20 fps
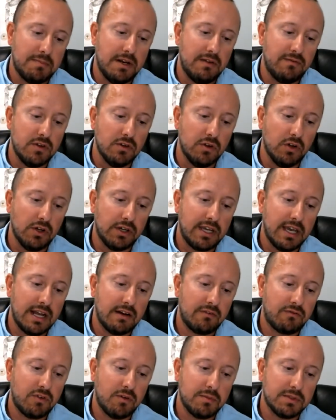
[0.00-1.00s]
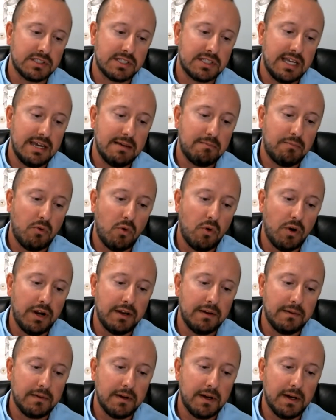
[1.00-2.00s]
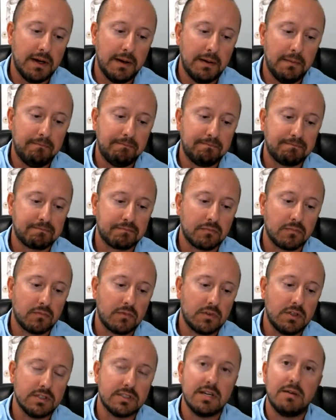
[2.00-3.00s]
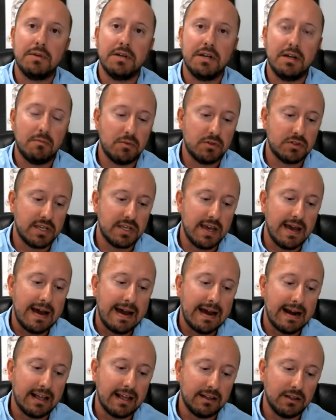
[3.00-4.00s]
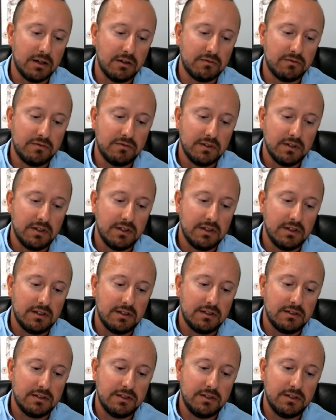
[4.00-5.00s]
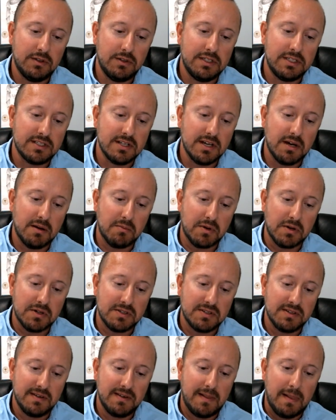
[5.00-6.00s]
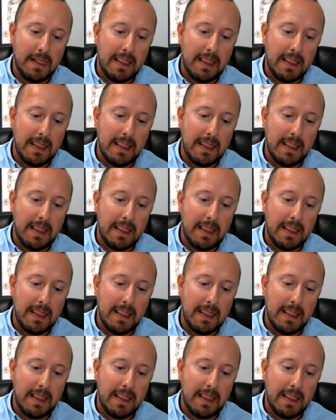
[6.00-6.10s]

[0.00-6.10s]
And if you look at it from a standpoint, because I'm a numbers guy and I love doing these numbers,